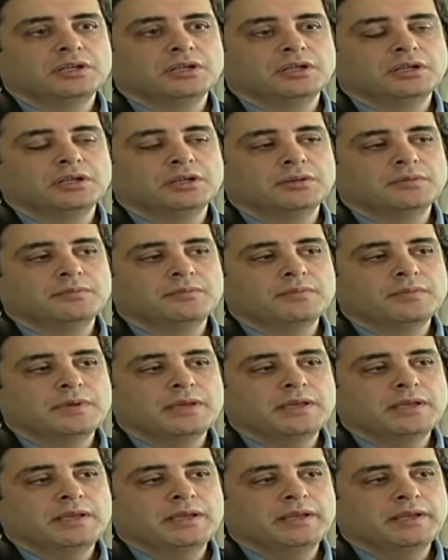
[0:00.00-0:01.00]

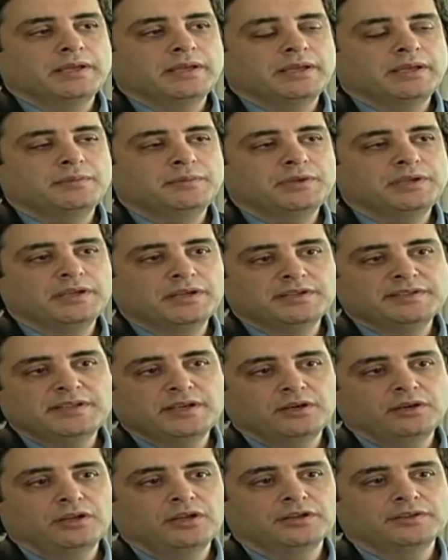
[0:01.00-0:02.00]
And because
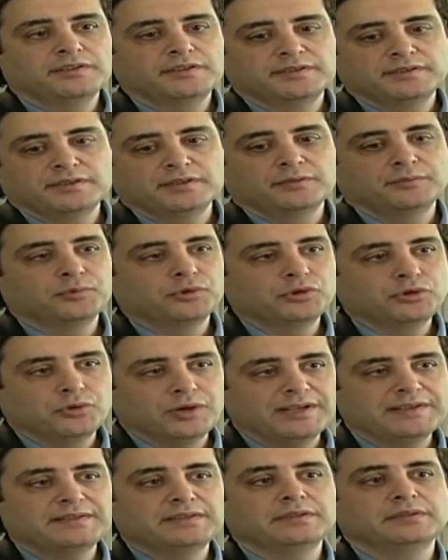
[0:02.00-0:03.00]
hair loss is a
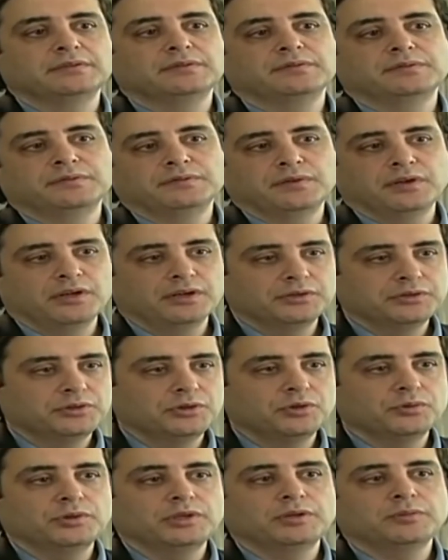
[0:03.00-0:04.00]
progressive,
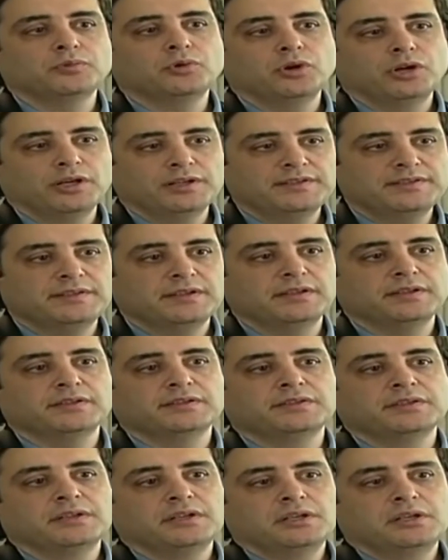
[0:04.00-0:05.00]
ongoing
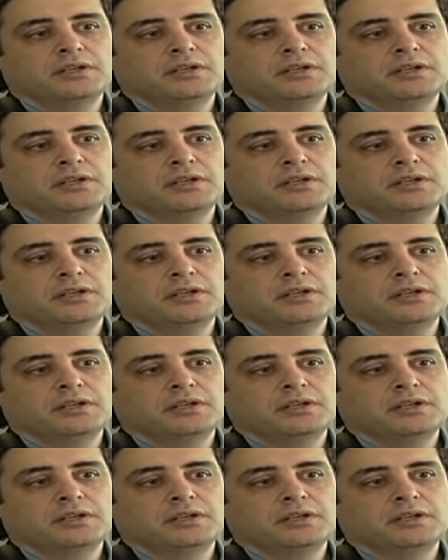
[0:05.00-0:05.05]
process,